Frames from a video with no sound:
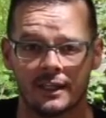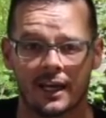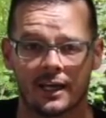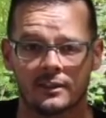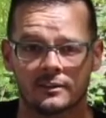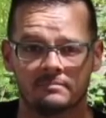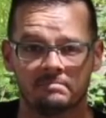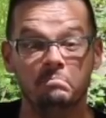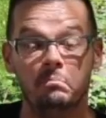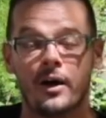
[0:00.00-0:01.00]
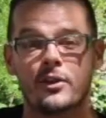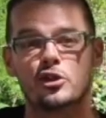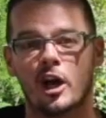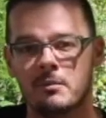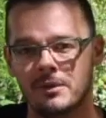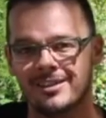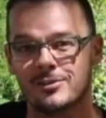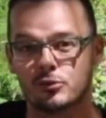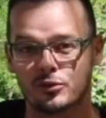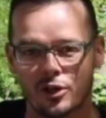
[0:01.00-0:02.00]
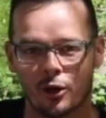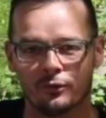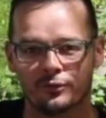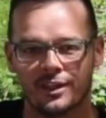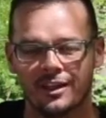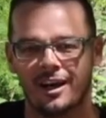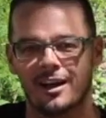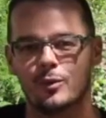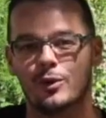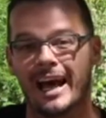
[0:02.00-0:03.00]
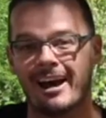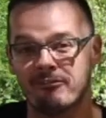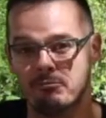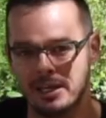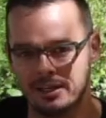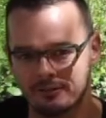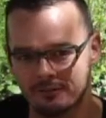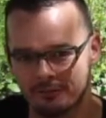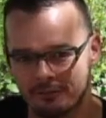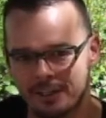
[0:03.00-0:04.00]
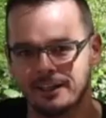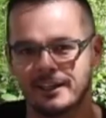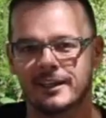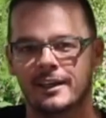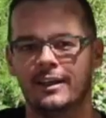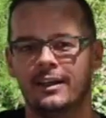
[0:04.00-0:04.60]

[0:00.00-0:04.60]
and by the time it is resolved, I will have been feeling